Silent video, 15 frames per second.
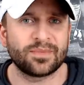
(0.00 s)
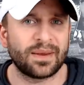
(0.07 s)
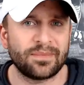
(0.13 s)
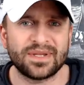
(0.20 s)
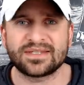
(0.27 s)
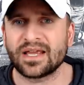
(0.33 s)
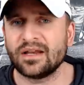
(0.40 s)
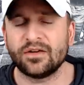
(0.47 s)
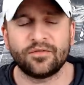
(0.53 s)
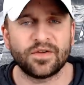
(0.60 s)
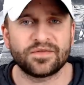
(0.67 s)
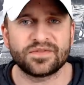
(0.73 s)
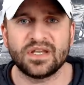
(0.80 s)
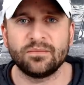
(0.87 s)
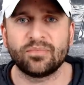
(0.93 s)
maybe 10 to
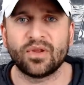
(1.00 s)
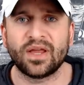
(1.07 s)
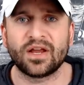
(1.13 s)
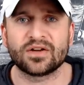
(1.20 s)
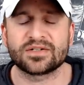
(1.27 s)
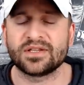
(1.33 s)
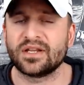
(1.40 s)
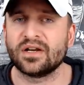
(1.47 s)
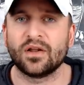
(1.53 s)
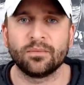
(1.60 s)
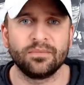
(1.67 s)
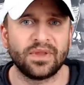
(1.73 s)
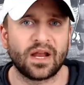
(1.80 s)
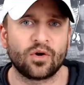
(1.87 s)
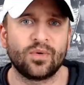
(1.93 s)
15 players, and then I'll
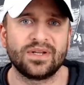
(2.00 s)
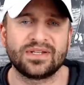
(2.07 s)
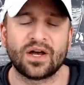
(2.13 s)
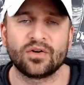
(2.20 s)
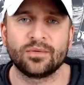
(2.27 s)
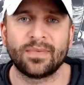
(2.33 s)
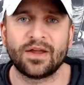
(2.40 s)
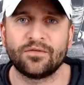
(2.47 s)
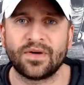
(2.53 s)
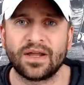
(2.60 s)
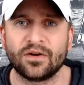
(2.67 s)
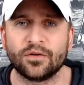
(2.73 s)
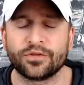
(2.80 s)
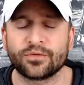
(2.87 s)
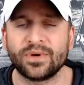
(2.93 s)
narrow it down to my
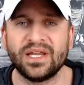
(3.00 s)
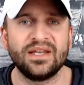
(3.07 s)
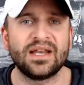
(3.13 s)
final three.